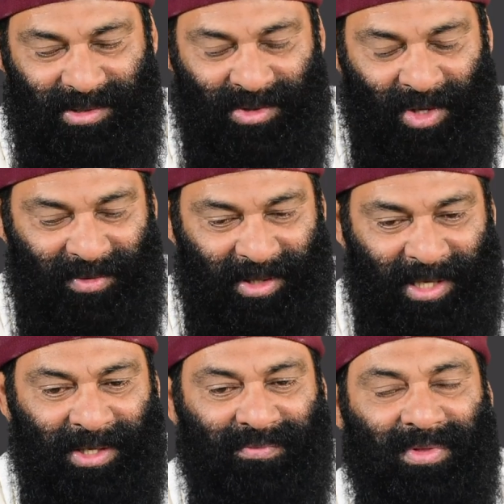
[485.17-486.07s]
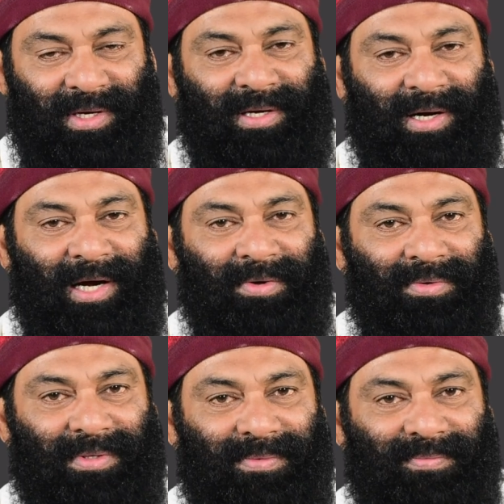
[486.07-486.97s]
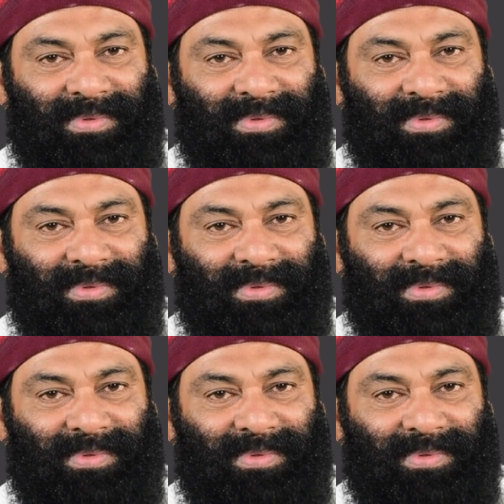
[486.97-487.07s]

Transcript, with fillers: you have to eat with the crowd,